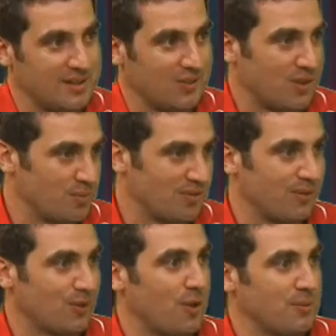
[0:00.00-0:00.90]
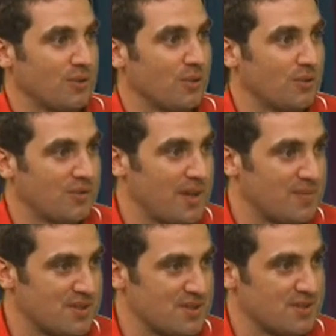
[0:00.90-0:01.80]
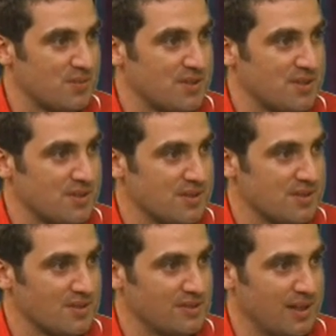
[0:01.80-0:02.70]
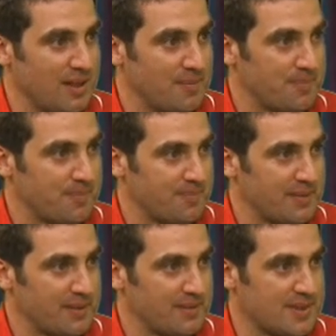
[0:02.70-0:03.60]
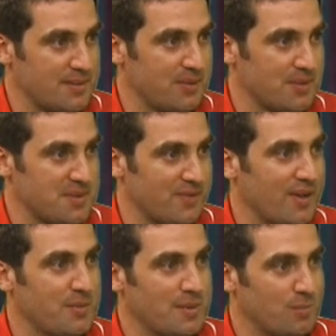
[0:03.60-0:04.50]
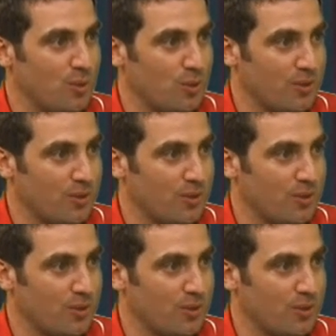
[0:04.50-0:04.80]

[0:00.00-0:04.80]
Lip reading: liable for common law damages, which is sometimes a fair bit more